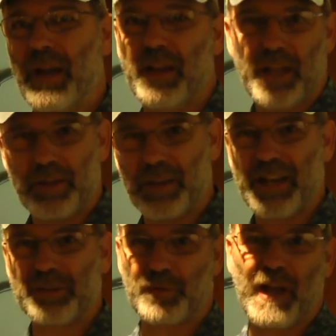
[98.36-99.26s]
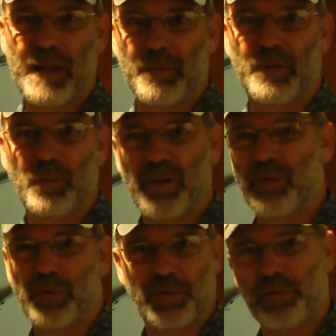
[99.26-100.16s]
And then the next time it
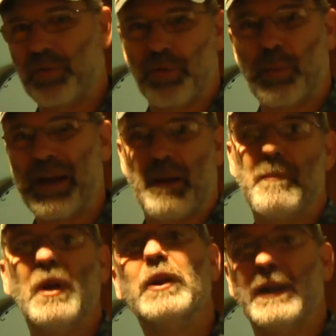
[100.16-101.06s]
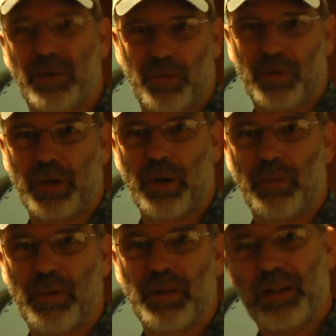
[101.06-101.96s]
reverses is about a million years ago,
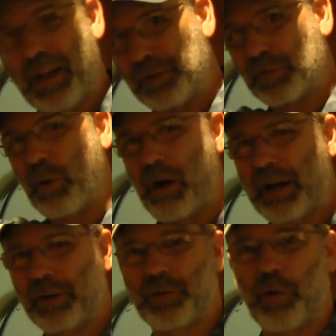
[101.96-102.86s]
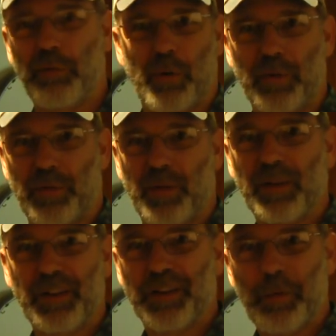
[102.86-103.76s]
and so on and so forth
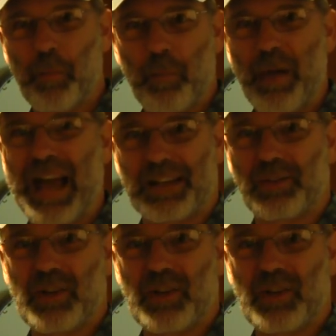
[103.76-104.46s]
back in